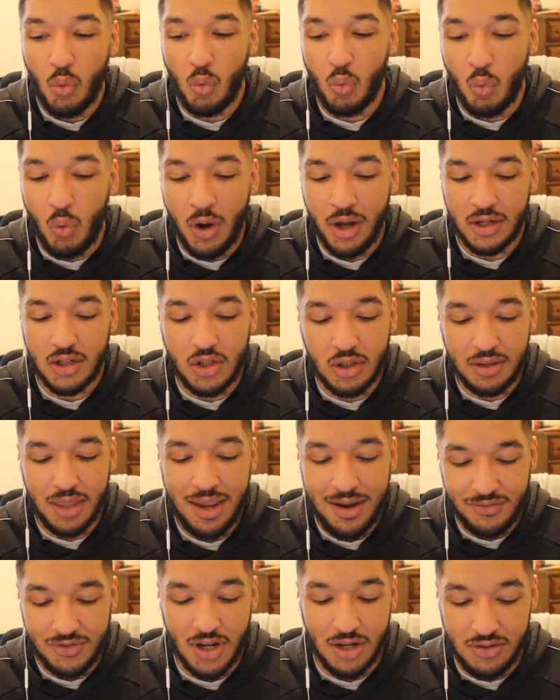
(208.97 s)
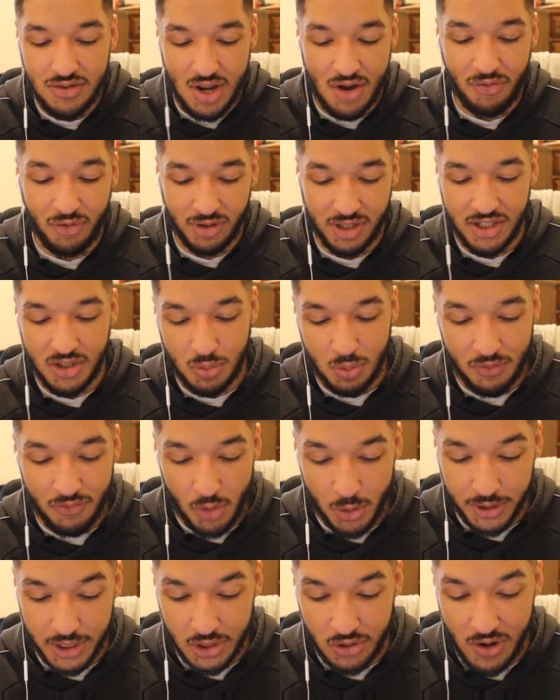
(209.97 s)
What could they have done differently to
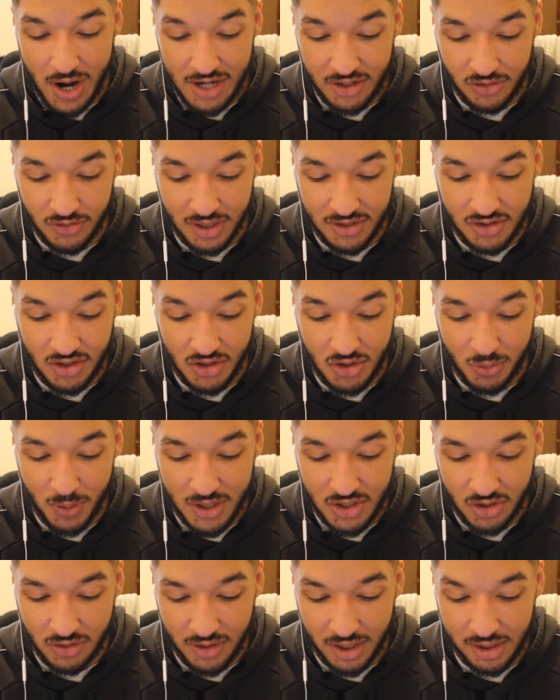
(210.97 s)
avoid the crash in that situation?